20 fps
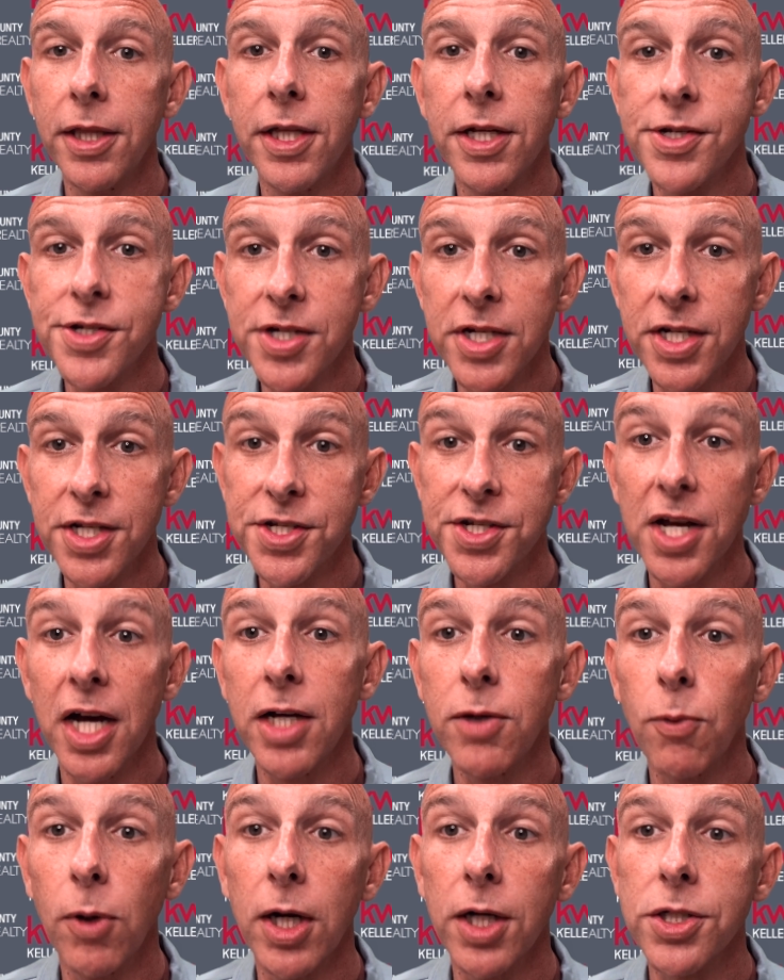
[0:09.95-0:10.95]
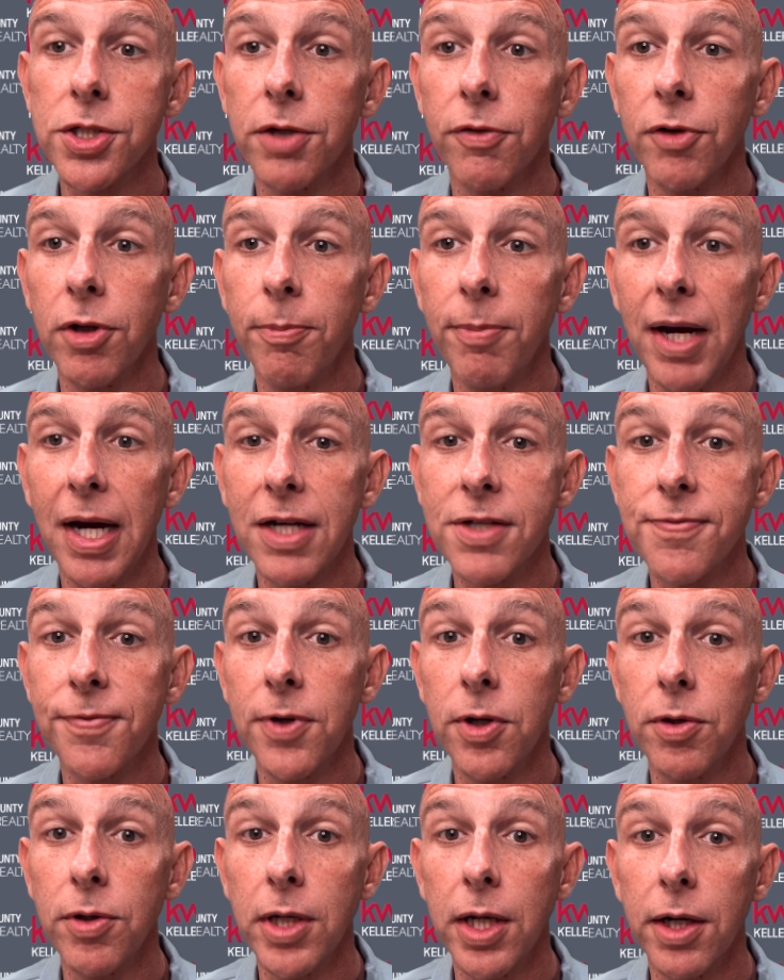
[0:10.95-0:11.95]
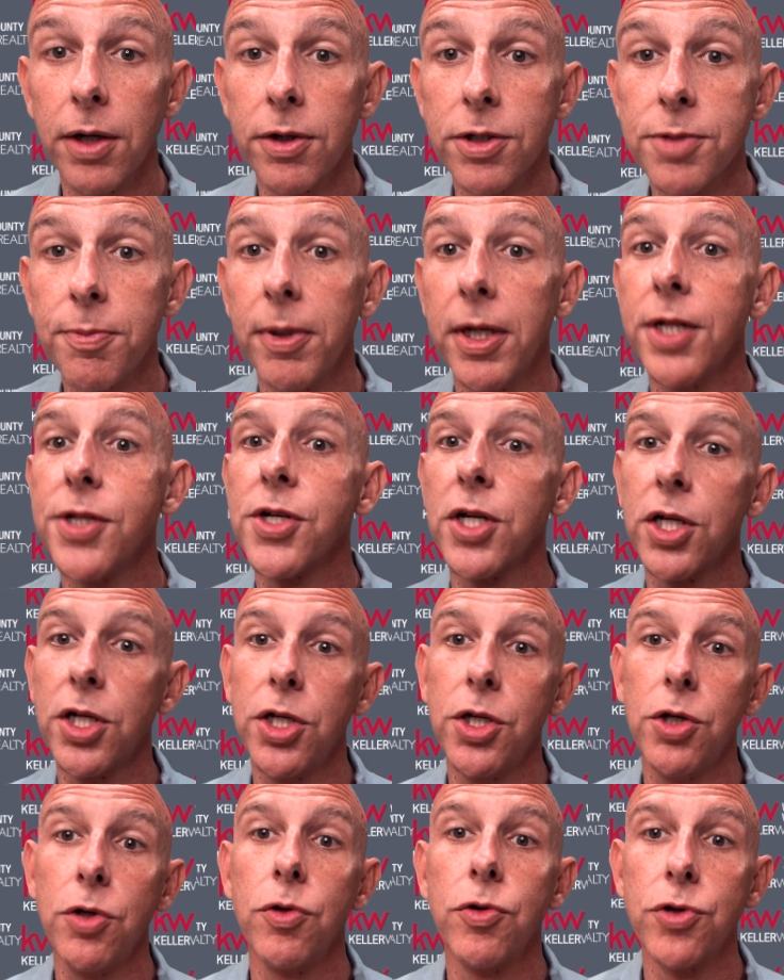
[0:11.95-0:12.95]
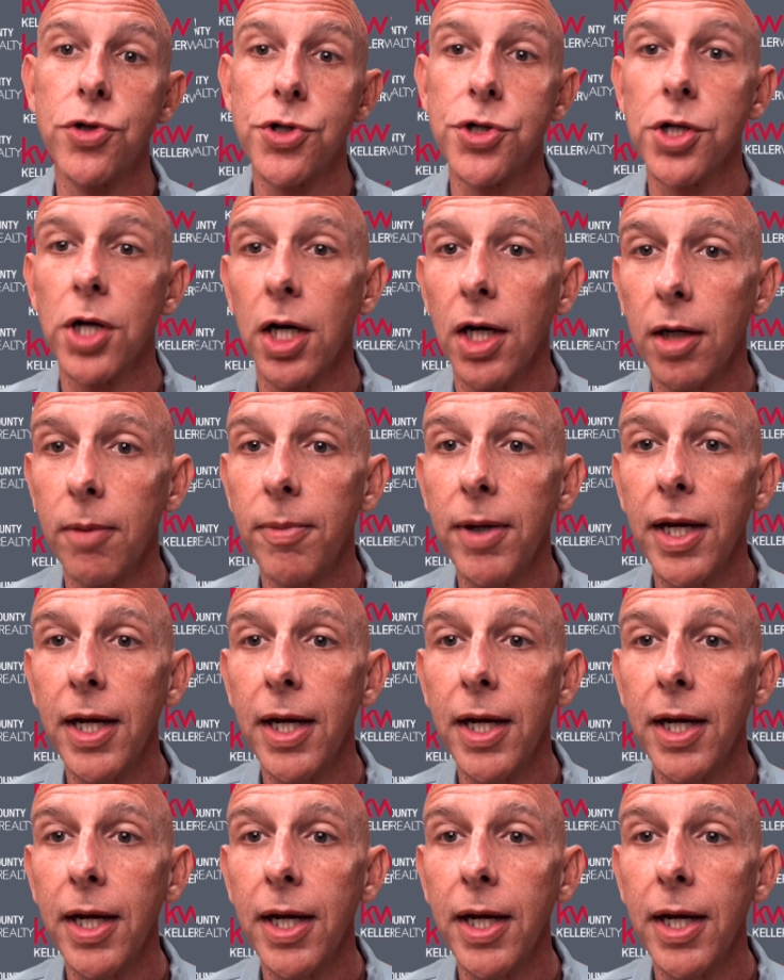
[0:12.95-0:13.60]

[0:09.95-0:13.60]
the city's sidewalks over the past few years, but it's a huge job,